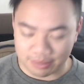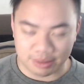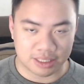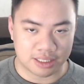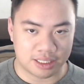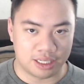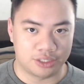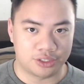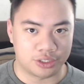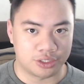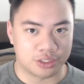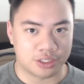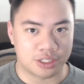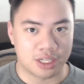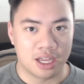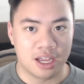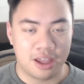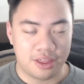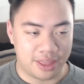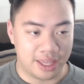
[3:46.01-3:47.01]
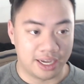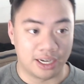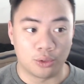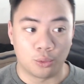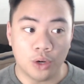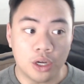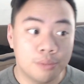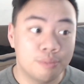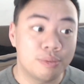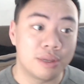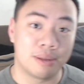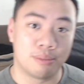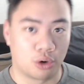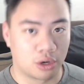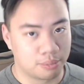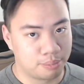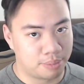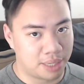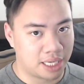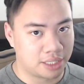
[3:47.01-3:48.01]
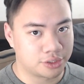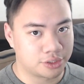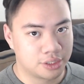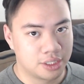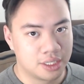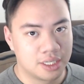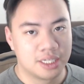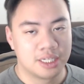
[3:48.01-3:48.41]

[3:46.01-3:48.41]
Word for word: extensions than it would be more bench.